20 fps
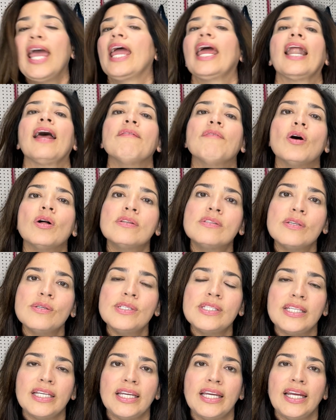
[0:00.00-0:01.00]
And I've also
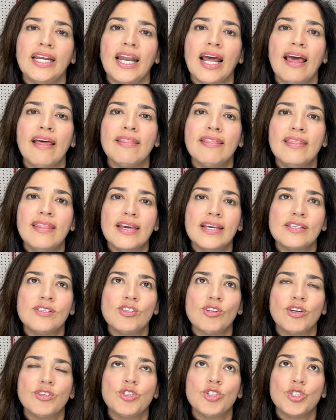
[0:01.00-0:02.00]
seen
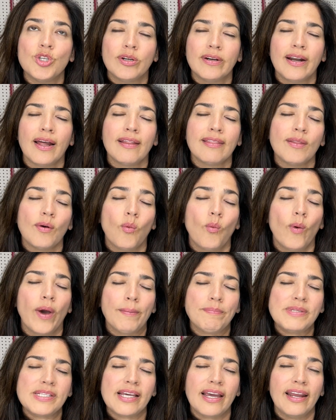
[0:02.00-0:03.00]
this shirt on the
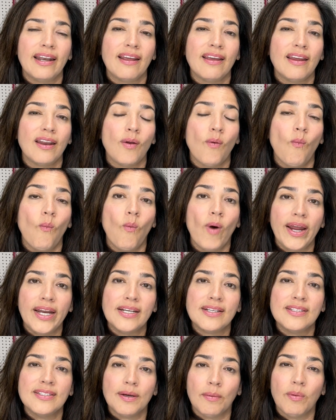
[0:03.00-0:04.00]
website in
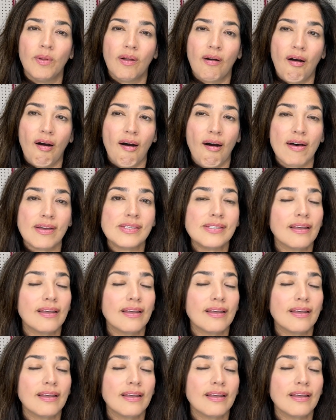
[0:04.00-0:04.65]
white double gauze.